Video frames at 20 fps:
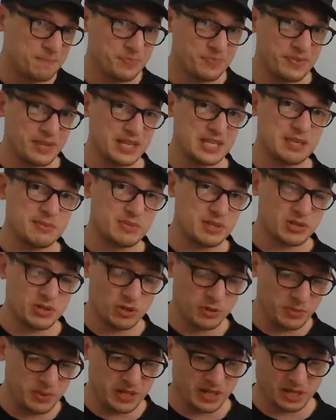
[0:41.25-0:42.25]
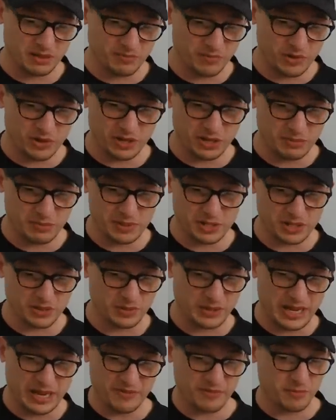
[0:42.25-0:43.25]
They seemed determined to convert him into an
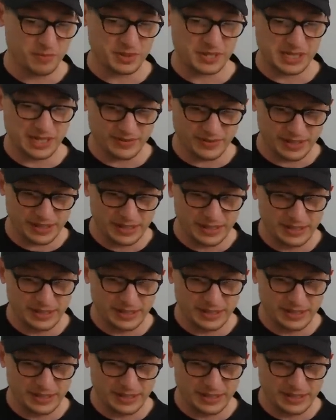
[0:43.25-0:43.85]
8 from a 7.